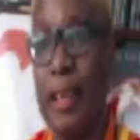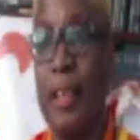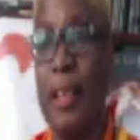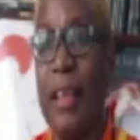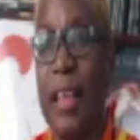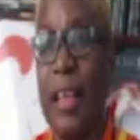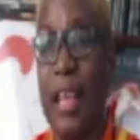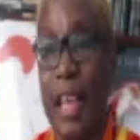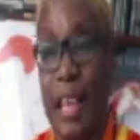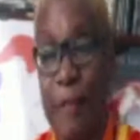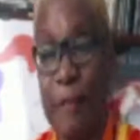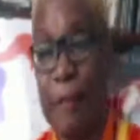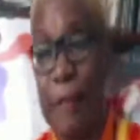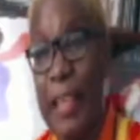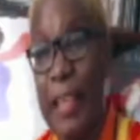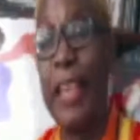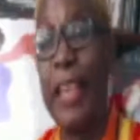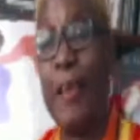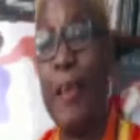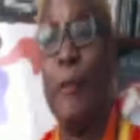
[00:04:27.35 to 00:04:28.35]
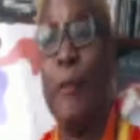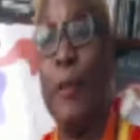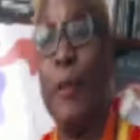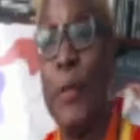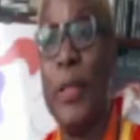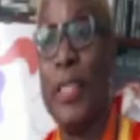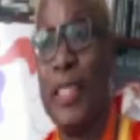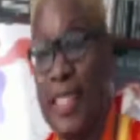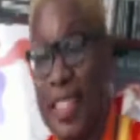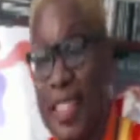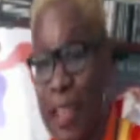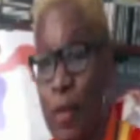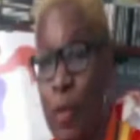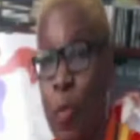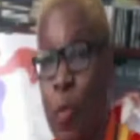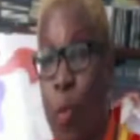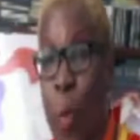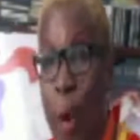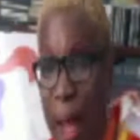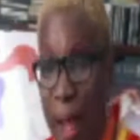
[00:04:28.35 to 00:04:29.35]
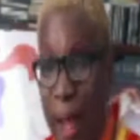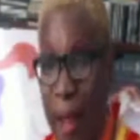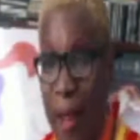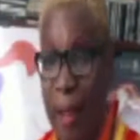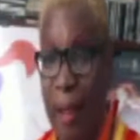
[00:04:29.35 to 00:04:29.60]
if the, if it was done well,